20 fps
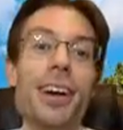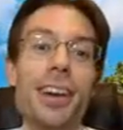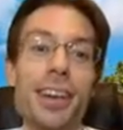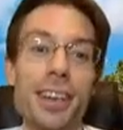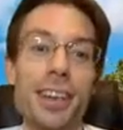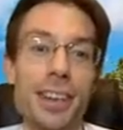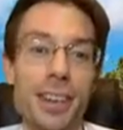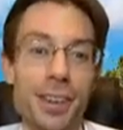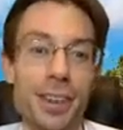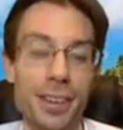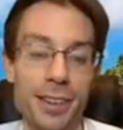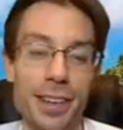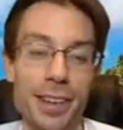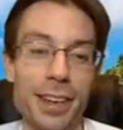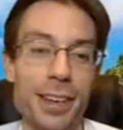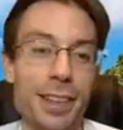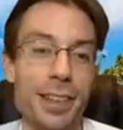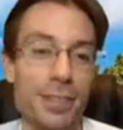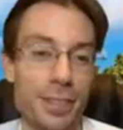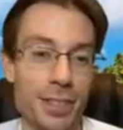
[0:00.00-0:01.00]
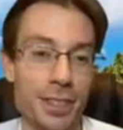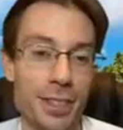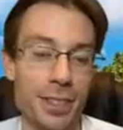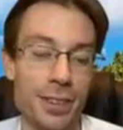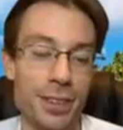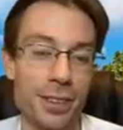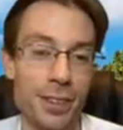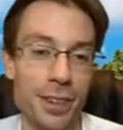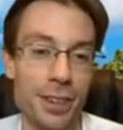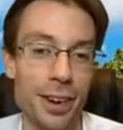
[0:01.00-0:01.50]
that ain't what's
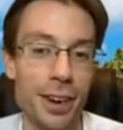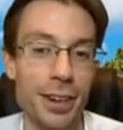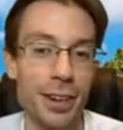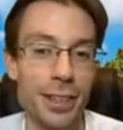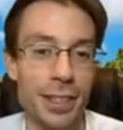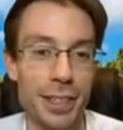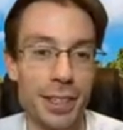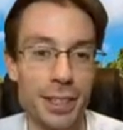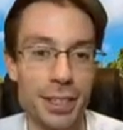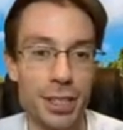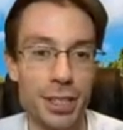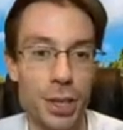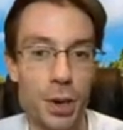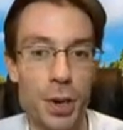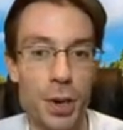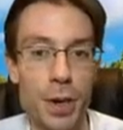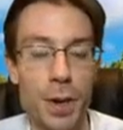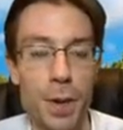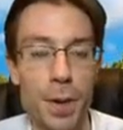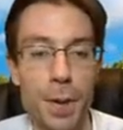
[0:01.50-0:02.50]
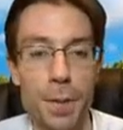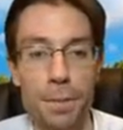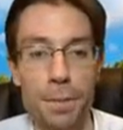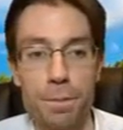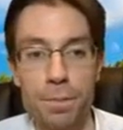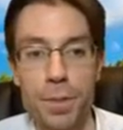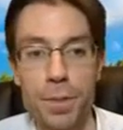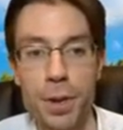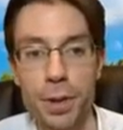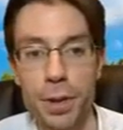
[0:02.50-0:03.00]
going on here. So,
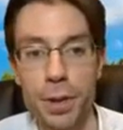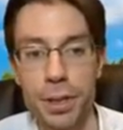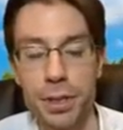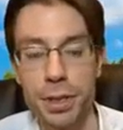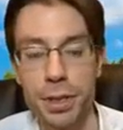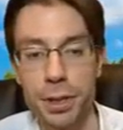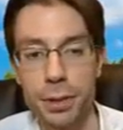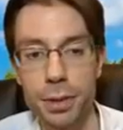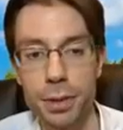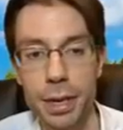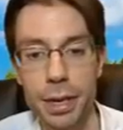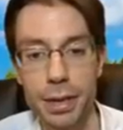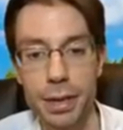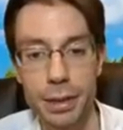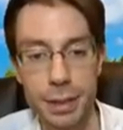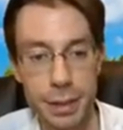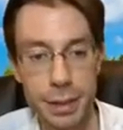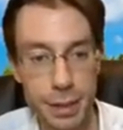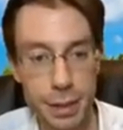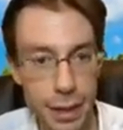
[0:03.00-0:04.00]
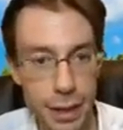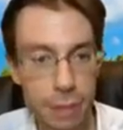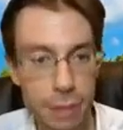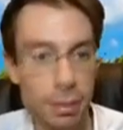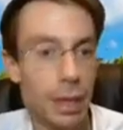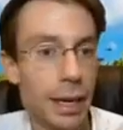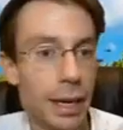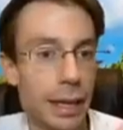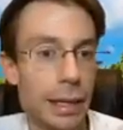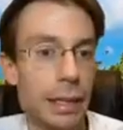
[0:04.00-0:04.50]
that's a great
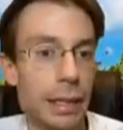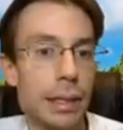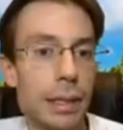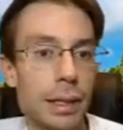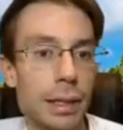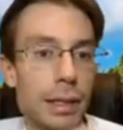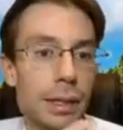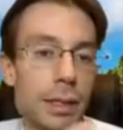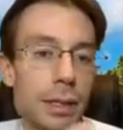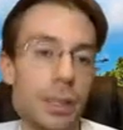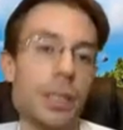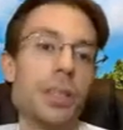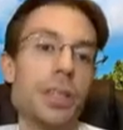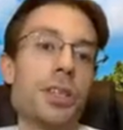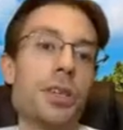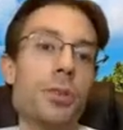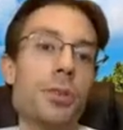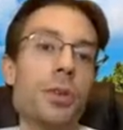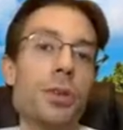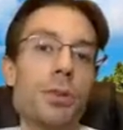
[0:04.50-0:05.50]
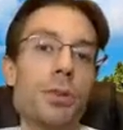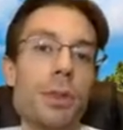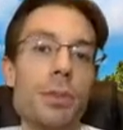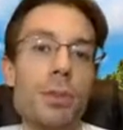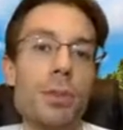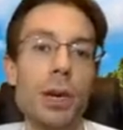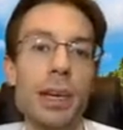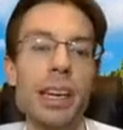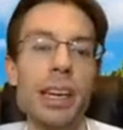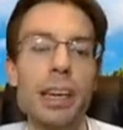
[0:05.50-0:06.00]
segue into the distinction between
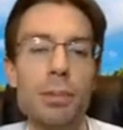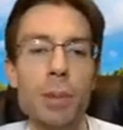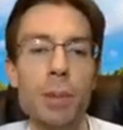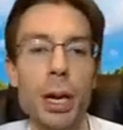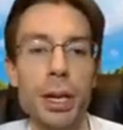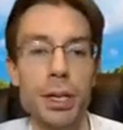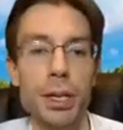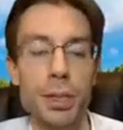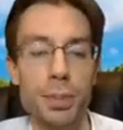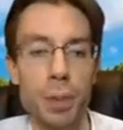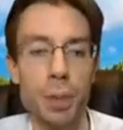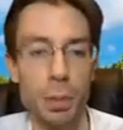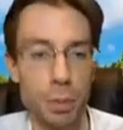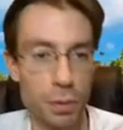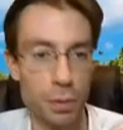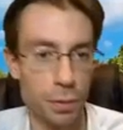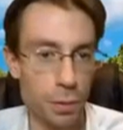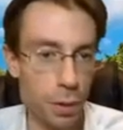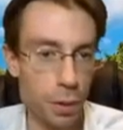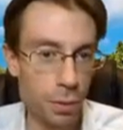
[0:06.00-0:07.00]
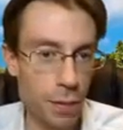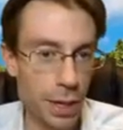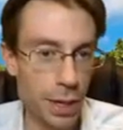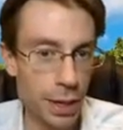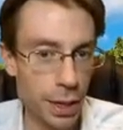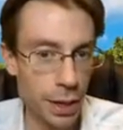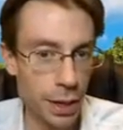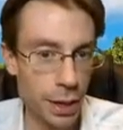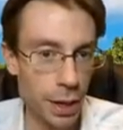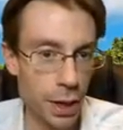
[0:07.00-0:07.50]
money and abundance. But before
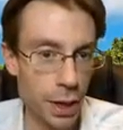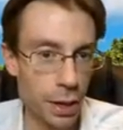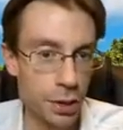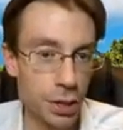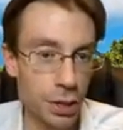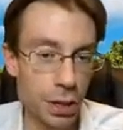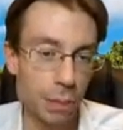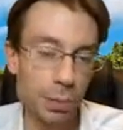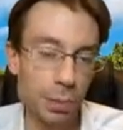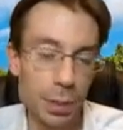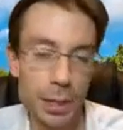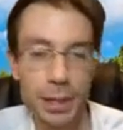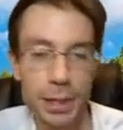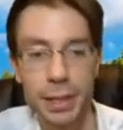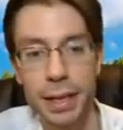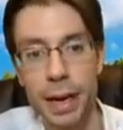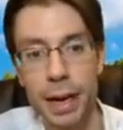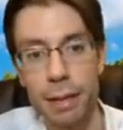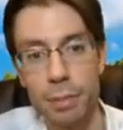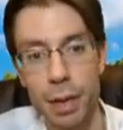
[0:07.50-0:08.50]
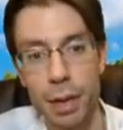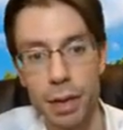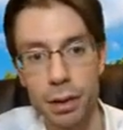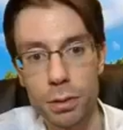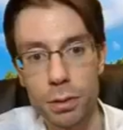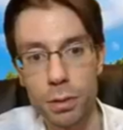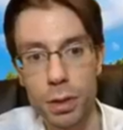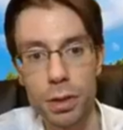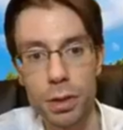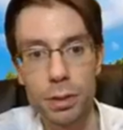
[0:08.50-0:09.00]
we jump into that,
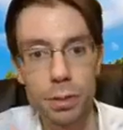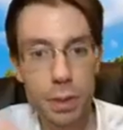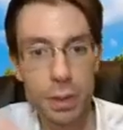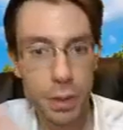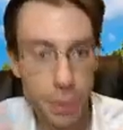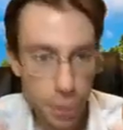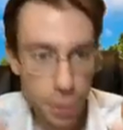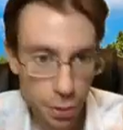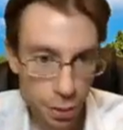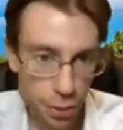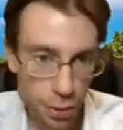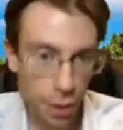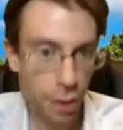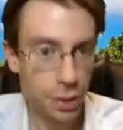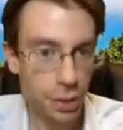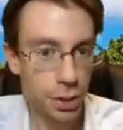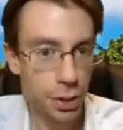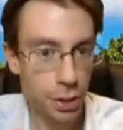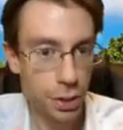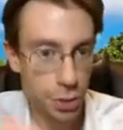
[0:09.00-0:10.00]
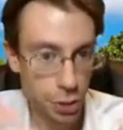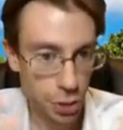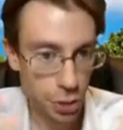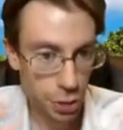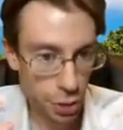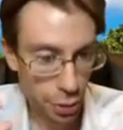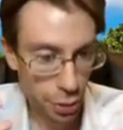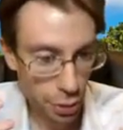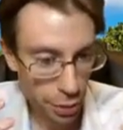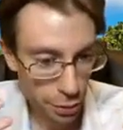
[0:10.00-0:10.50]
Malik, what are your thoughts on this
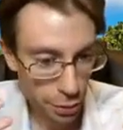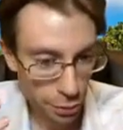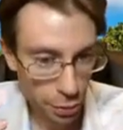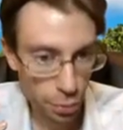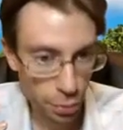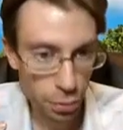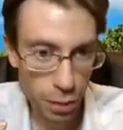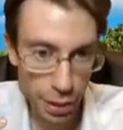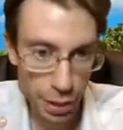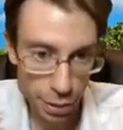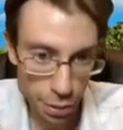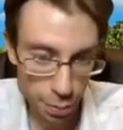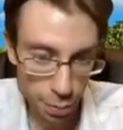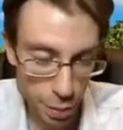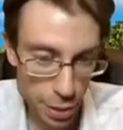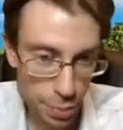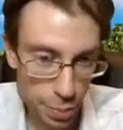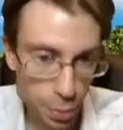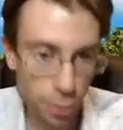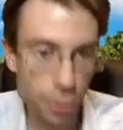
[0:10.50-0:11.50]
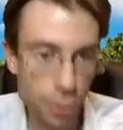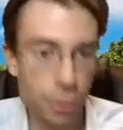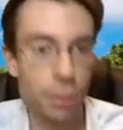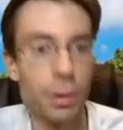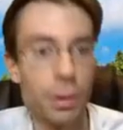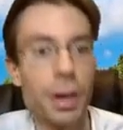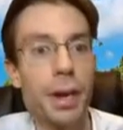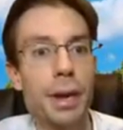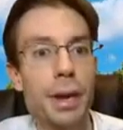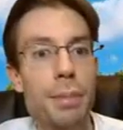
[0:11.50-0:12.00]
journey for, like, the people are
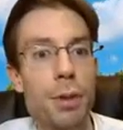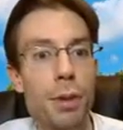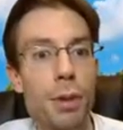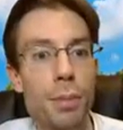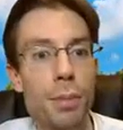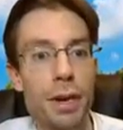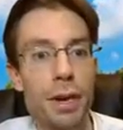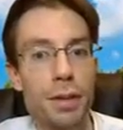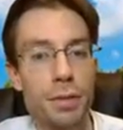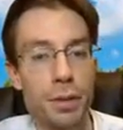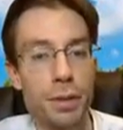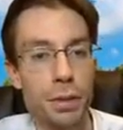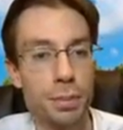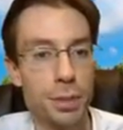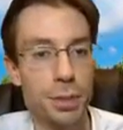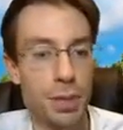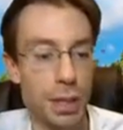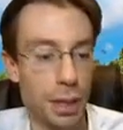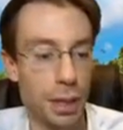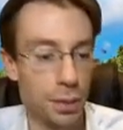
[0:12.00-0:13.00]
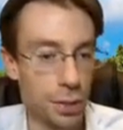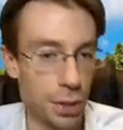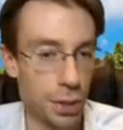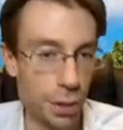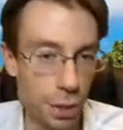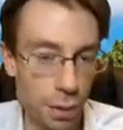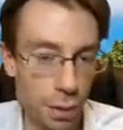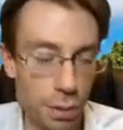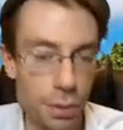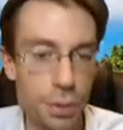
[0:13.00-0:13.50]
creating more money for themselves? They're
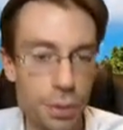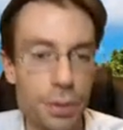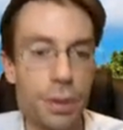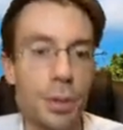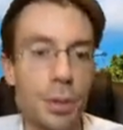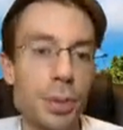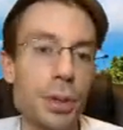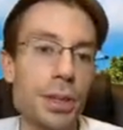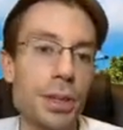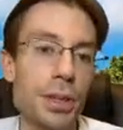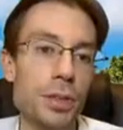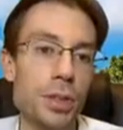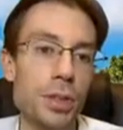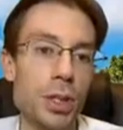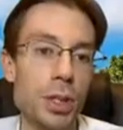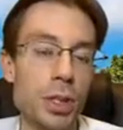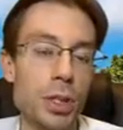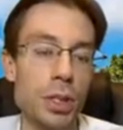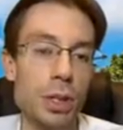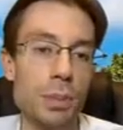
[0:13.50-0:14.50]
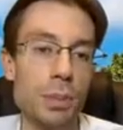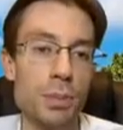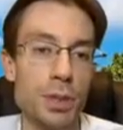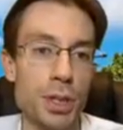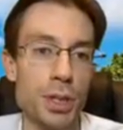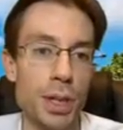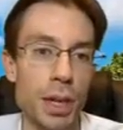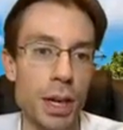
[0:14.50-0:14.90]
going through their belief systems.